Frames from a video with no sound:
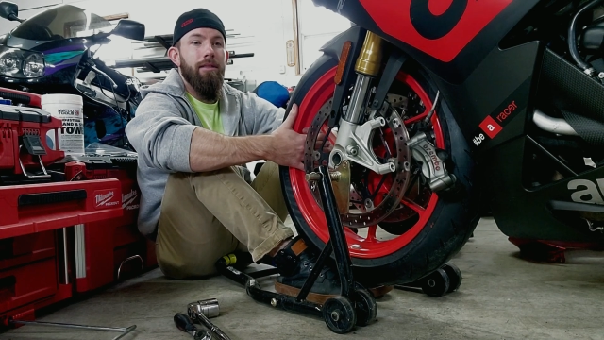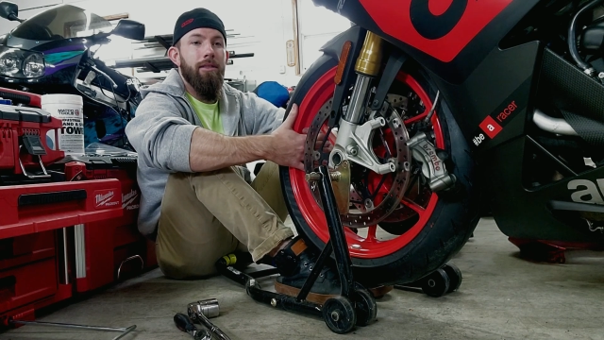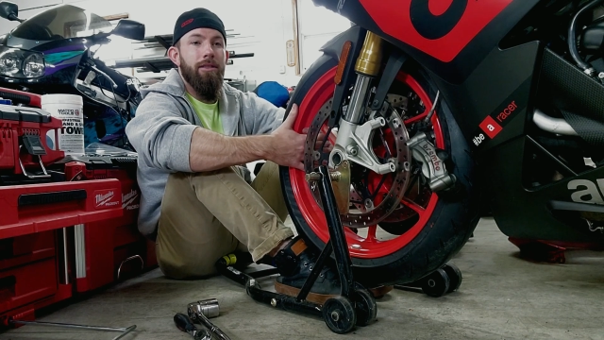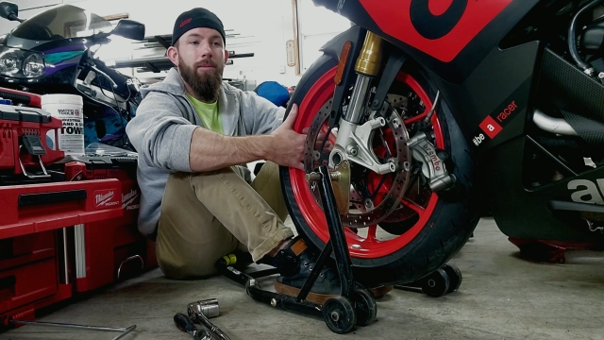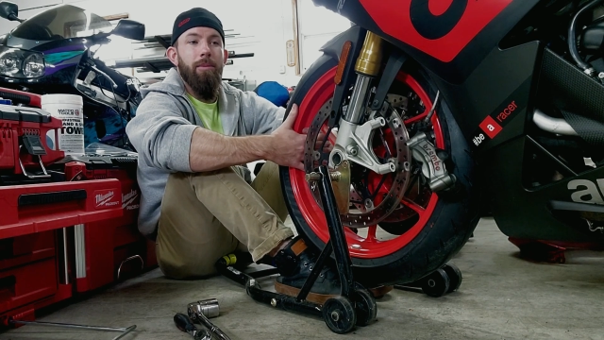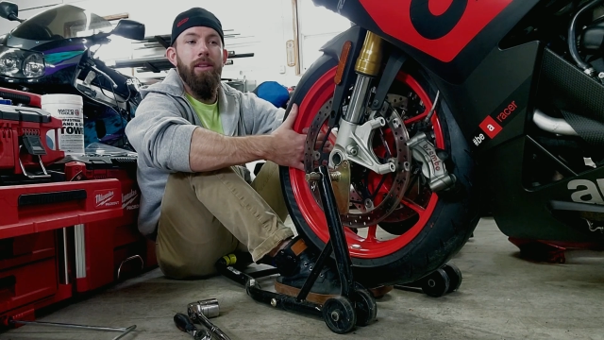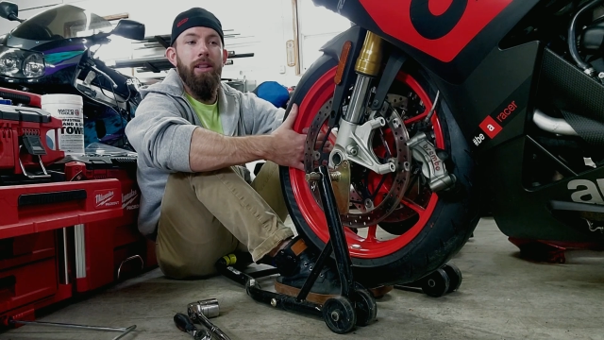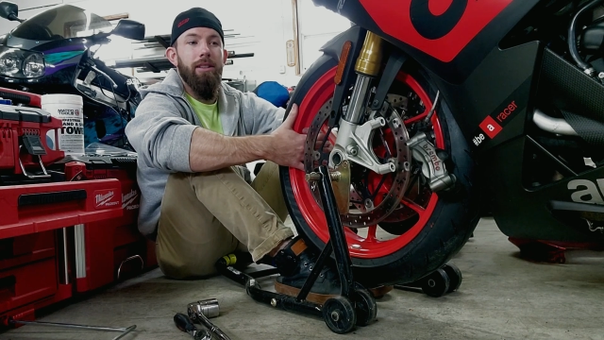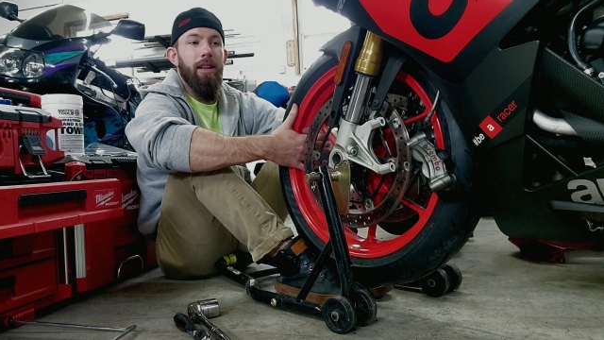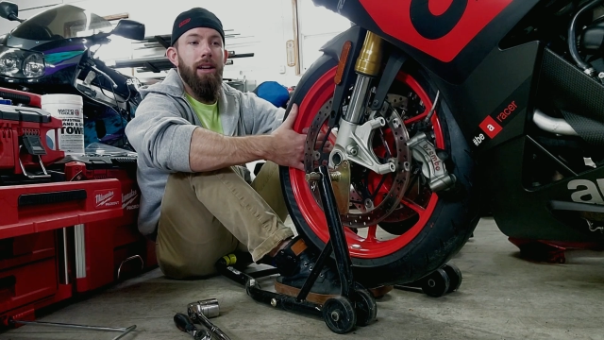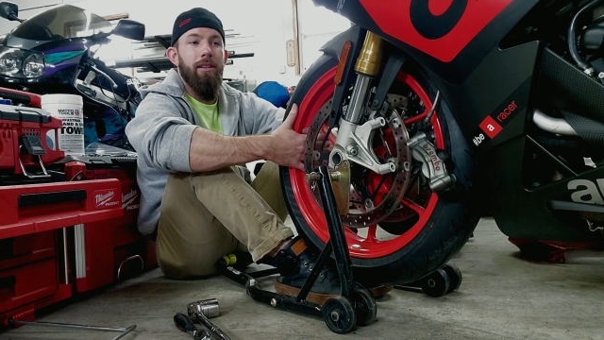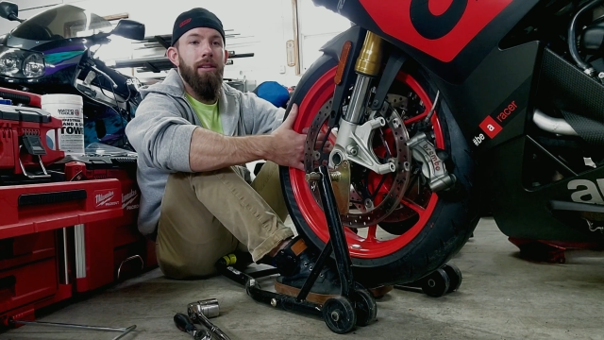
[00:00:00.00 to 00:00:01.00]
or something like
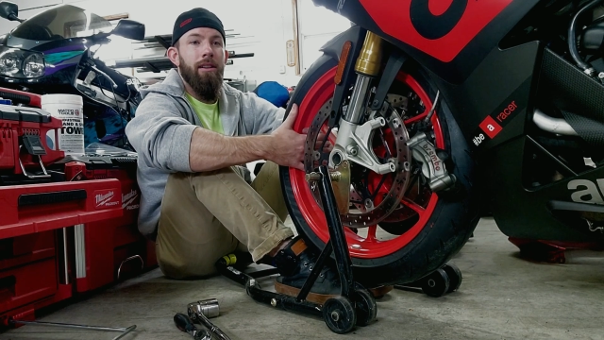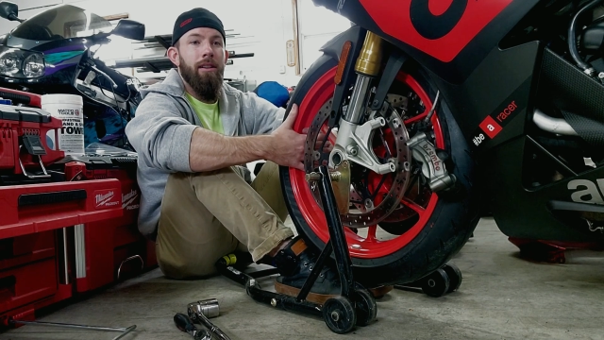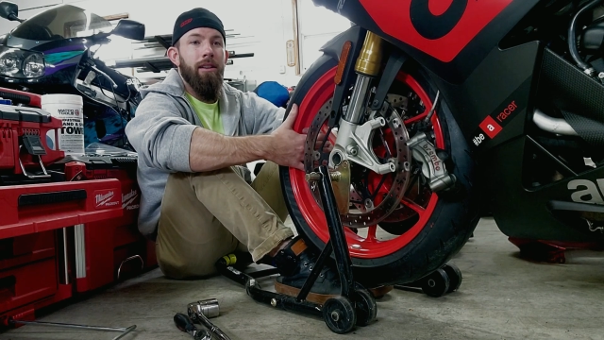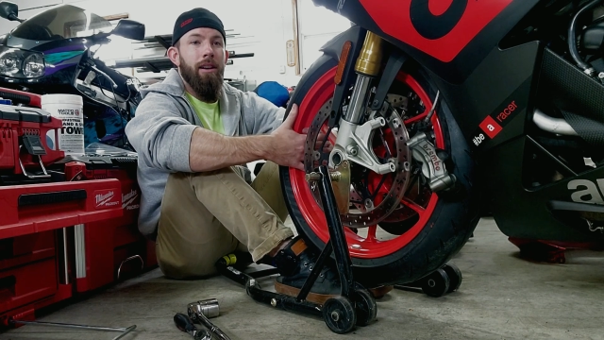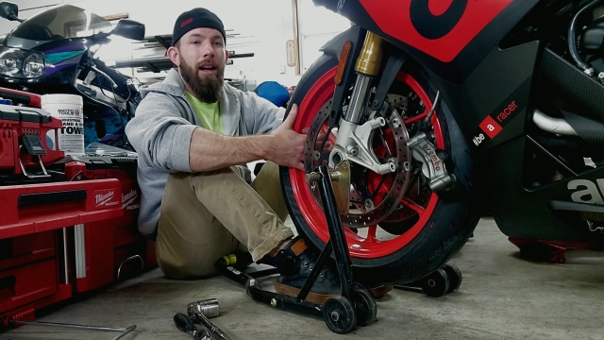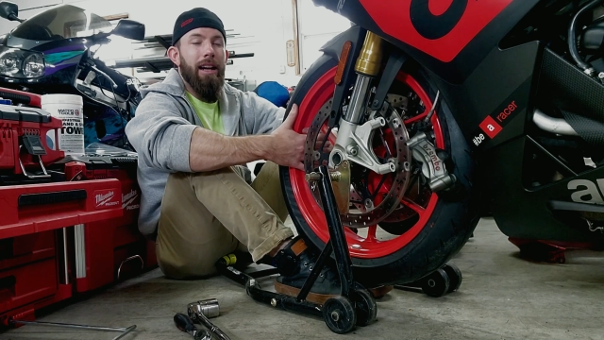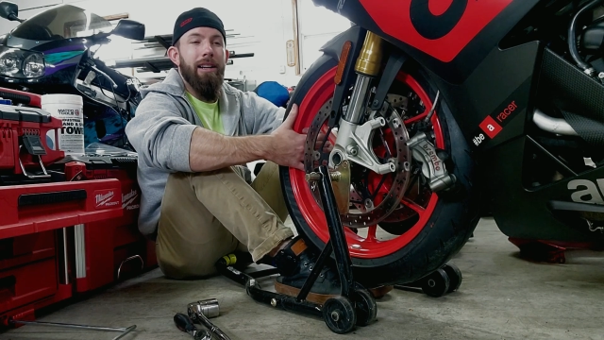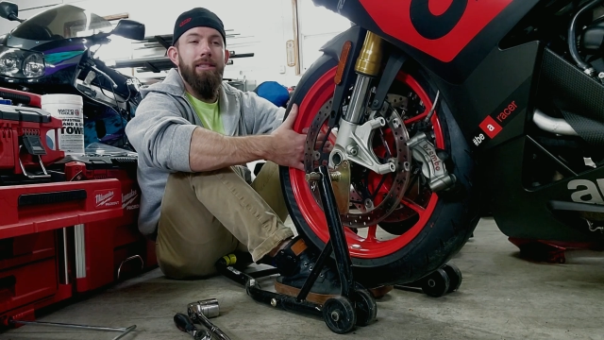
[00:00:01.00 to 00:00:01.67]
that. I got